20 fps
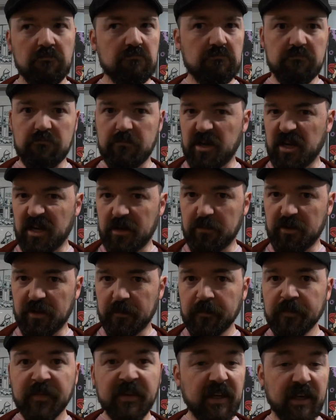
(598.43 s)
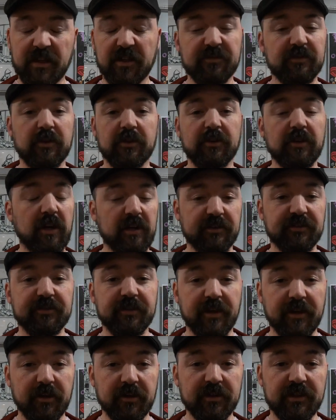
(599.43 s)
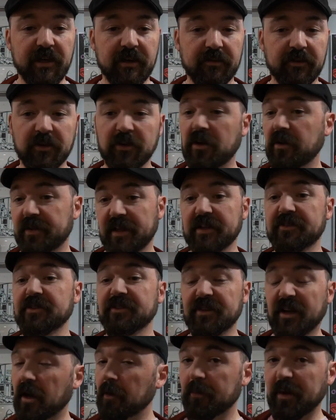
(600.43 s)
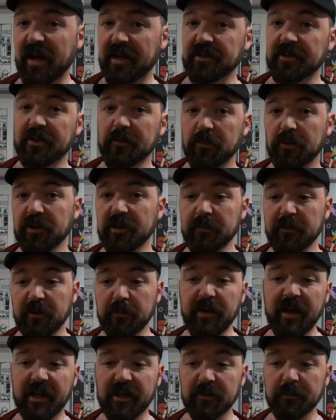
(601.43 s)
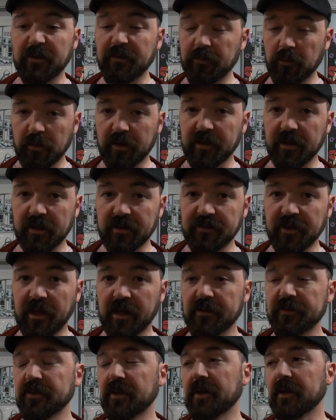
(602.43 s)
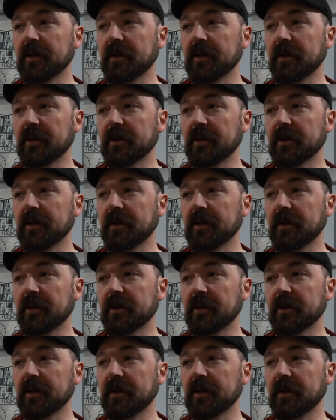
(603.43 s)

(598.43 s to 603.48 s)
Maybe. And that's not a slight on Kevin at all. That's just how badly the book had been mangled before he got his hands on